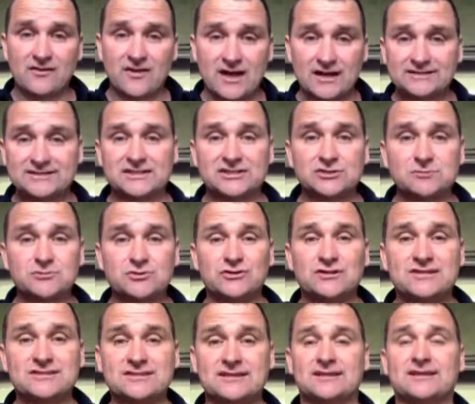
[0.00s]
the idea someone's
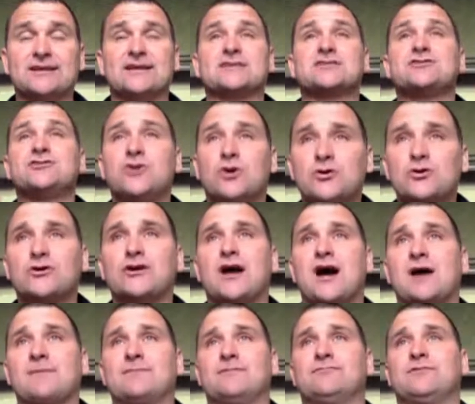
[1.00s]
going to steal it. It's not going to
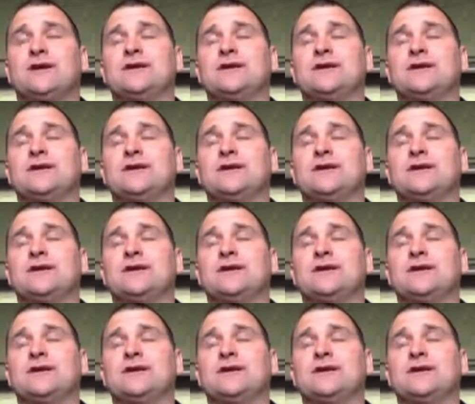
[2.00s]
happen,